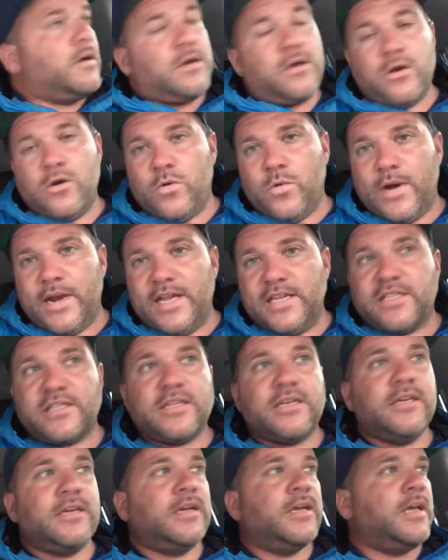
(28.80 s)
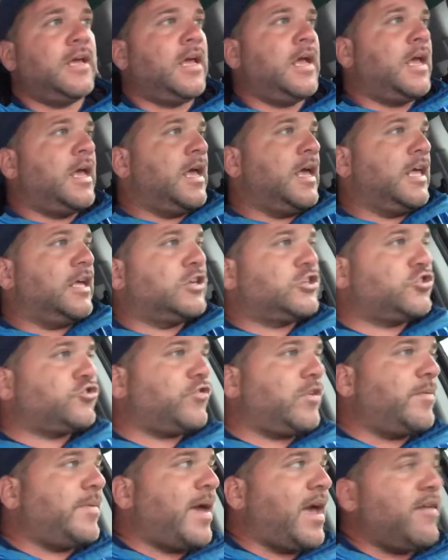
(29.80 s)
When it's
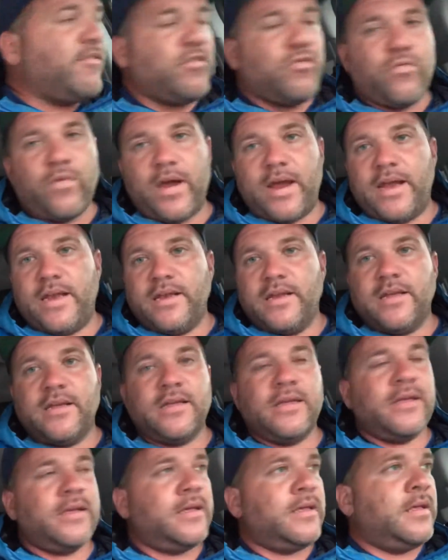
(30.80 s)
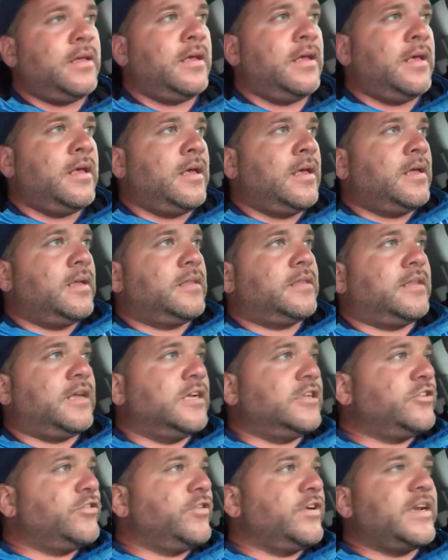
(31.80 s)
extreme heavy rain,
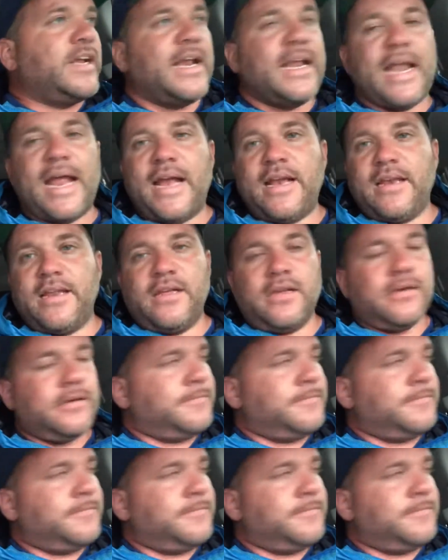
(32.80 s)
thundering and lightning,